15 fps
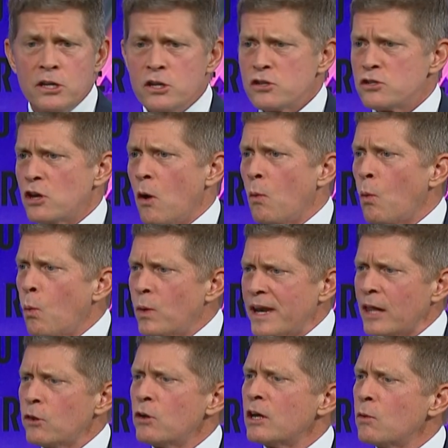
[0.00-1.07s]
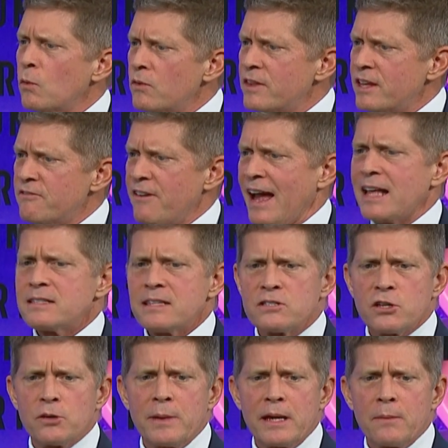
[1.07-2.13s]
So when I look at the advances
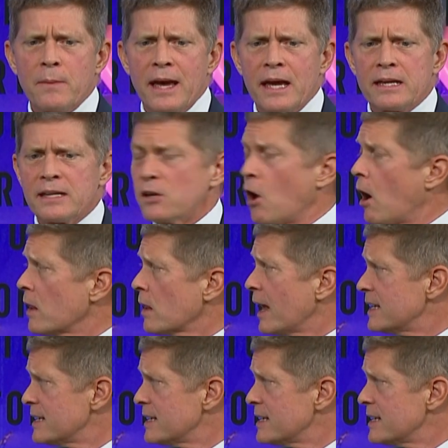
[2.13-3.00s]
that are being made in online